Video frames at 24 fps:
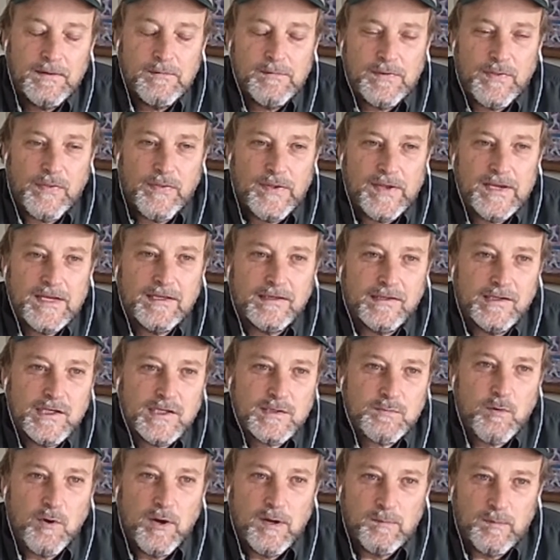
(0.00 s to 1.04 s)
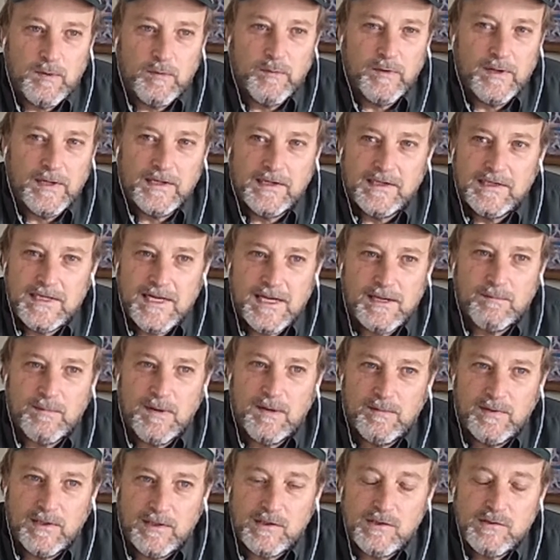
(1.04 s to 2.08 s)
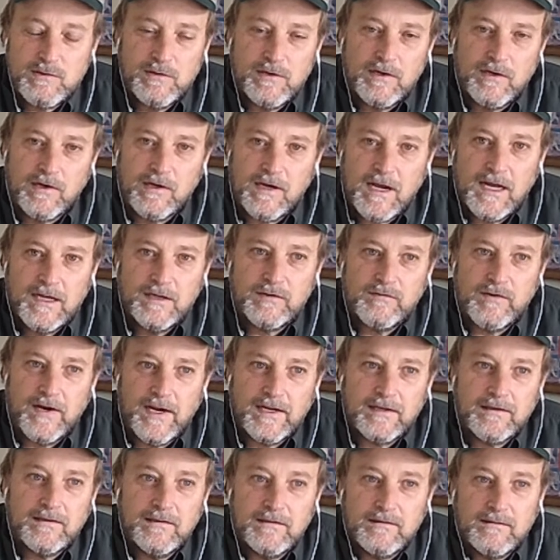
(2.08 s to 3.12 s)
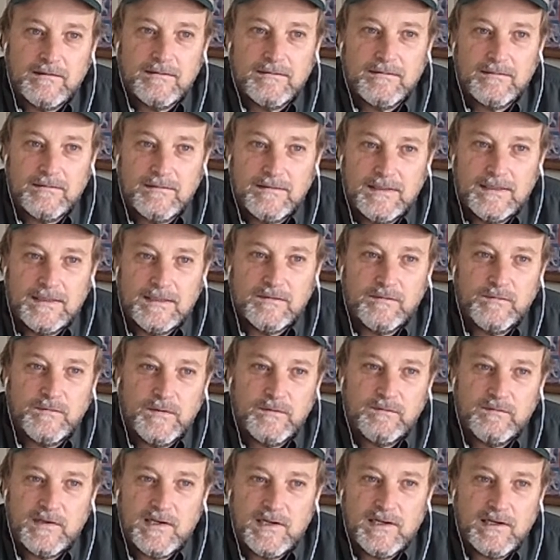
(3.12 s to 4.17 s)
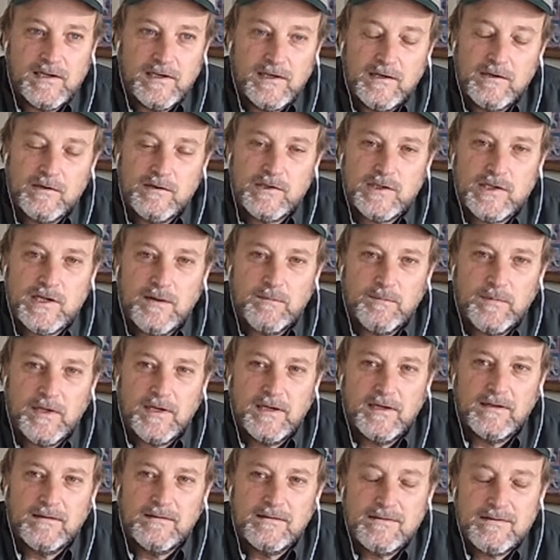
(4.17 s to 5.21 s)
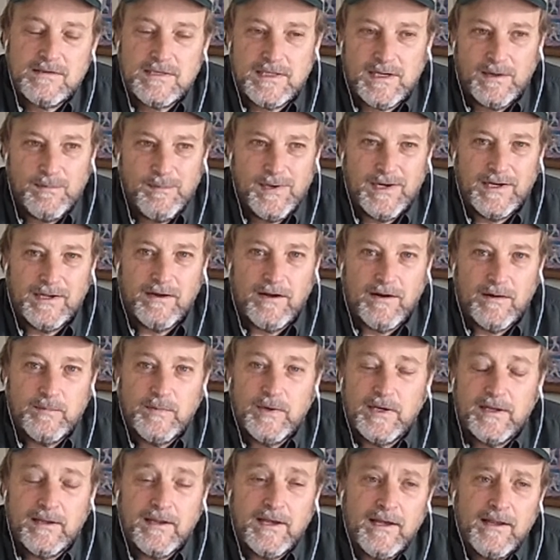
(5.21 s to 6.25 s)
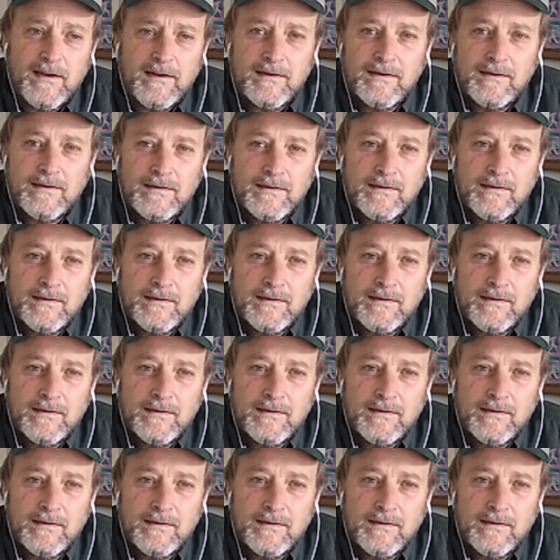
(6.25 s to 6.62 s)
I would think at this point, be willing to take maybe a 2-year contract at, 15 a year or something, and somebody ought to pay that.